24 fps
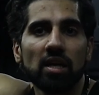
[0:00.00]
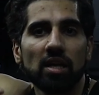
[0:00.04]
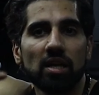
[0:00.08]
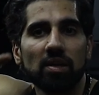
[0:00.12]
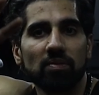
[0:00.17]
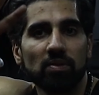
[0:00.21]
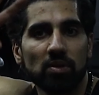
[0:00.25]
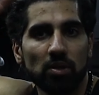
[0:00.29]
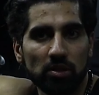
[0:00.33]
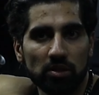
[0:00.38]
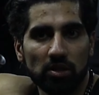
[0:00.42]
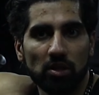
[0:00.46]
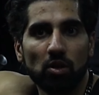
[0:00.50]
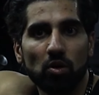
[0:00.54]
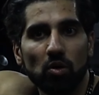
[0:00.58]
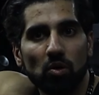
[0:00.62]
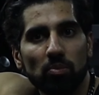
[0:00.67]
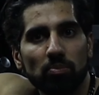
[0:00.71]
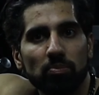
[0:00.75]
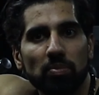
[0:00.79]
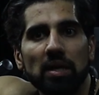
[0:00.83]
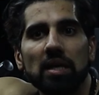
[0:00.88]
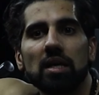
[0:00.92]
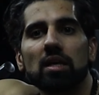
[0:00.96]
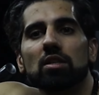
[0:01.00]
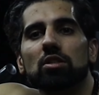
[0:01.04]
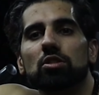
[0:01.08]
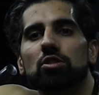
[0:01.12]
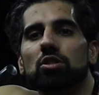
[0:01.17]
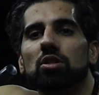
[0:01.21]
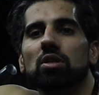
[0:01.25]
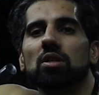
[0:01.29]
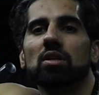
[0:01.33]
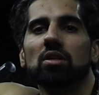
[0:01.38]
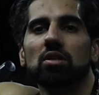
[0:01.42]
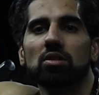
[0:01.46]
even on the homepage,
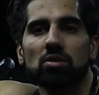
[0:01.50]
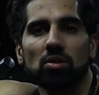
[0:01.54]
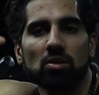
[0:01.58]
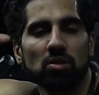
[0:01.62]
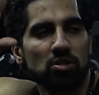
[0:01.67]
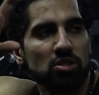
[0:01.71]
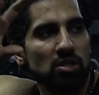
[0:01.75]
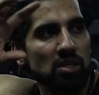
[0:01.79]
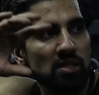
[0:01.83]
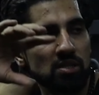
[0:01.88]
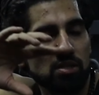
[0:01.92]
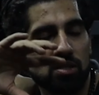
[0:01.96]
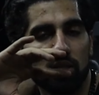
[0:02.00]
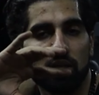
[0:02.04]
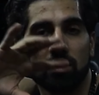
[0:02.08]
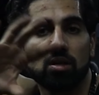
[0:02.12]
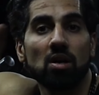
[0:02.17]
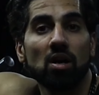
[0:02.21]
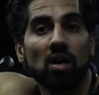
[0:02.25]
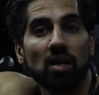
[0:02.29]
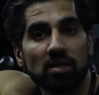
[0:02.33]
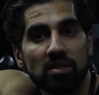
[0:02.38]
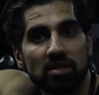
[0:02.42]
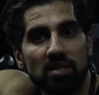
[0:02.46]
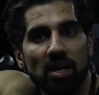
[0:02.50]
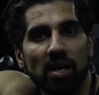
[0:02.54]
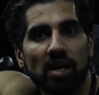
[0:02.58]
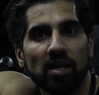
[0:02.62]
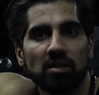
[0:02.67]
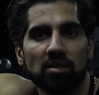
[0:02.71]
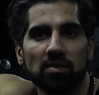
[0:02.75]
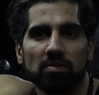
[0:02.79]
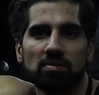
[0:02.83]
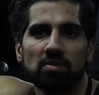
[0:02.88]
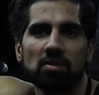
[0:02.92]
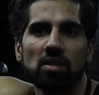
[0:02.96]
so it's easy to
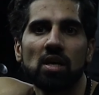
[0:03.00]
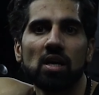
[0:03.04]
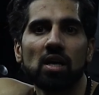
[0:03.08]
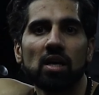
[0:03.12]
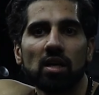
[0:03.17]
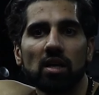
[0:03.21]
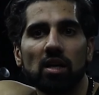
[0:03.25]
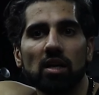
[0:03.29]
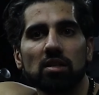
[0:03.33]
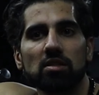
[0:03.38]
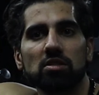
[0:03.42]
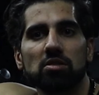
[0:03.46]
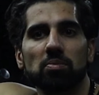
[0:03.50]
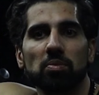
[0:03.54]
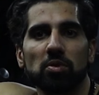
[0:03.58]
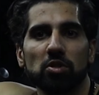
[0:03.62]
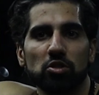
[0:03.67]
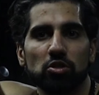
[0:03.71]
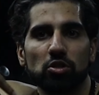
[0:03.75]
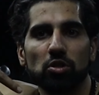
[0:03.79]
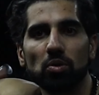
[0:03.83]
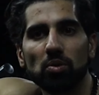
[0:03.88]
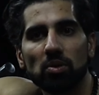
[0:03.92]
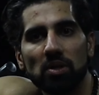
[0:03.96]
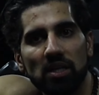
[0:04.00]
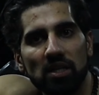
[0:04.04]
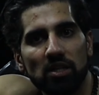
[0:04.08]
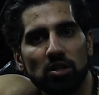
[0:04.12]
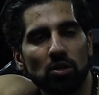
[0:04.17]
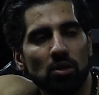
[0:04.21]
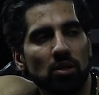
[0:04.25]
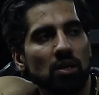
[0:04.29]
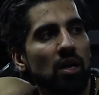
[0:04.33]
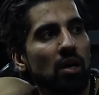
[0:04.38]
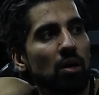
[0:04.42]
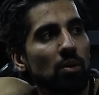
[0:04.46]
contact if customers do need
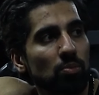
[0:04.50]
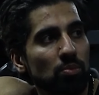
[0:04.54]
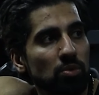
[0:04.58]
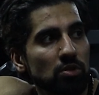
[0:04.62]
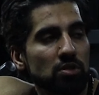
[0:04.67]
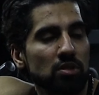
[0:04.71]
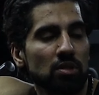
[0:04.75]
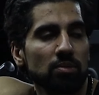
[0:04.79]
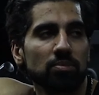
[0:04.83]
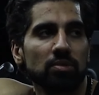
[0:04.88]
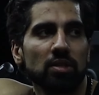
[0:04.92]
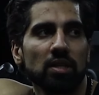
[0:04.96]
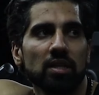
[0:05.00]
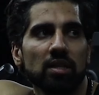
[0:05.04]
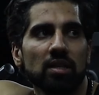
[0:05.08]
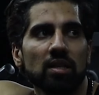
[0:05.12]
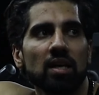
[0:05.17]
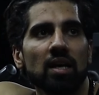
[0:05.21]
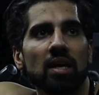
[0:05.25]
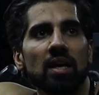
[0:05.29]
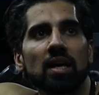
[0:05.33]
your help with something.